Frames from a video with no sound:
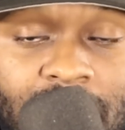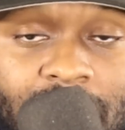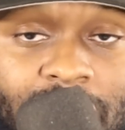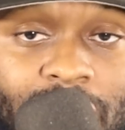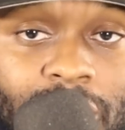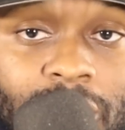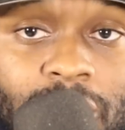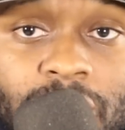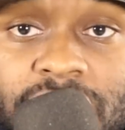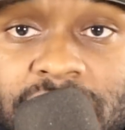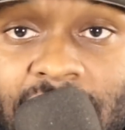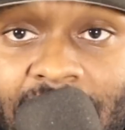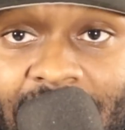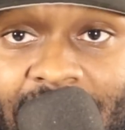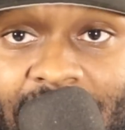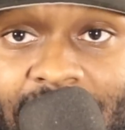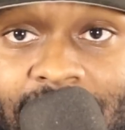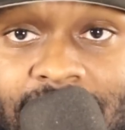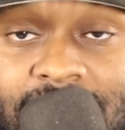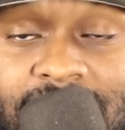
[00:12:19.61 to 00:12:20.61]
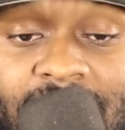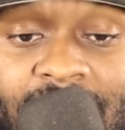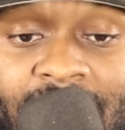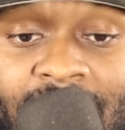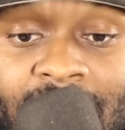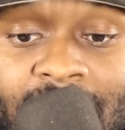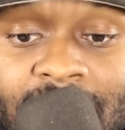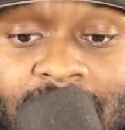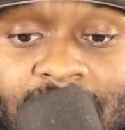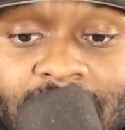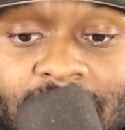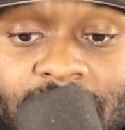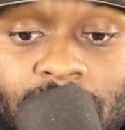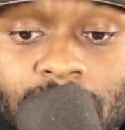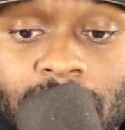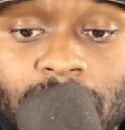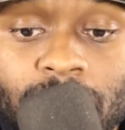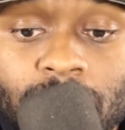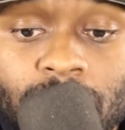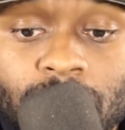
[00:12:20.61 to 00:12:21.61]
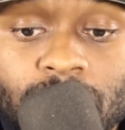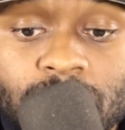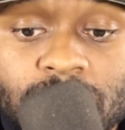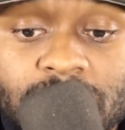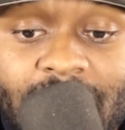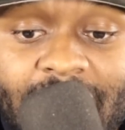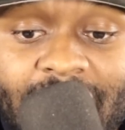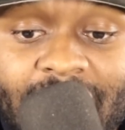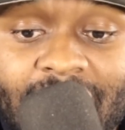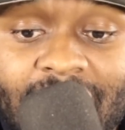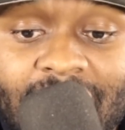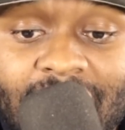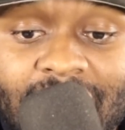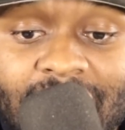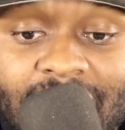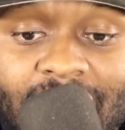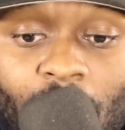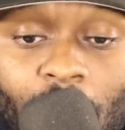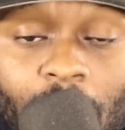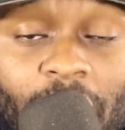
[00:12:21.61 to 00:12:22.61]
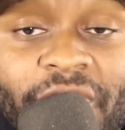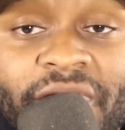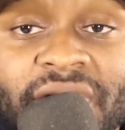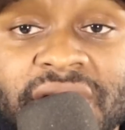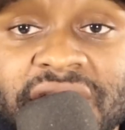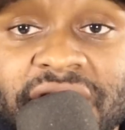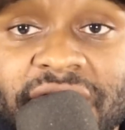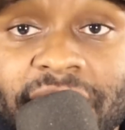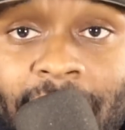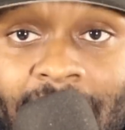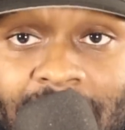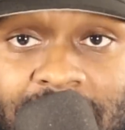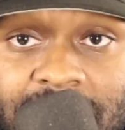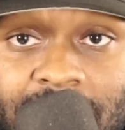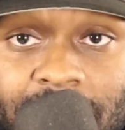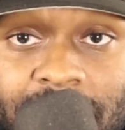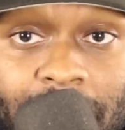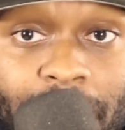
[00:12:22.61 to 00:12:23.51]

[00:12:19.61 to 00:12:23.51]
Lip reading: you lose size, and you lose a offensive matchup,